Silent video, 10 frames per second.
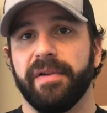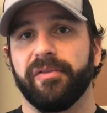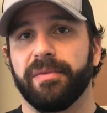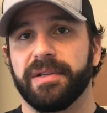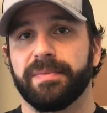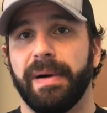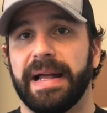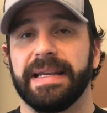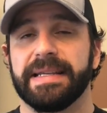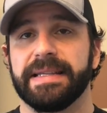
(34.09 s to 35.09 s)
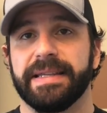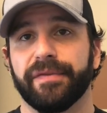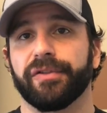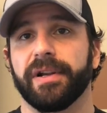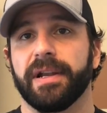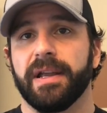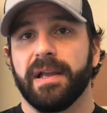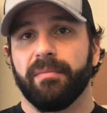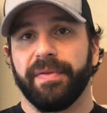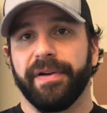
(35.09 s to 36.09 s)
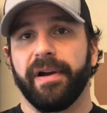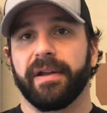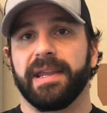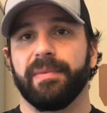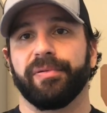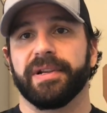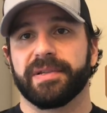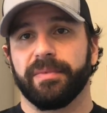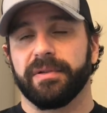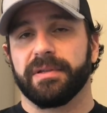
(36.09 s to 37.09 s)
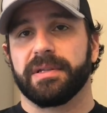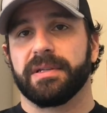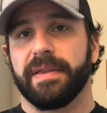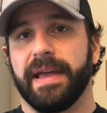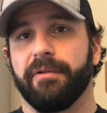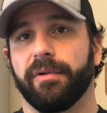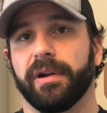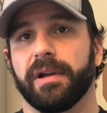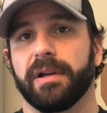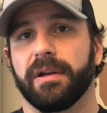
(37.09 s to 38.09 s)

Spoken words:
Everyone's body's different, but there are key principles that work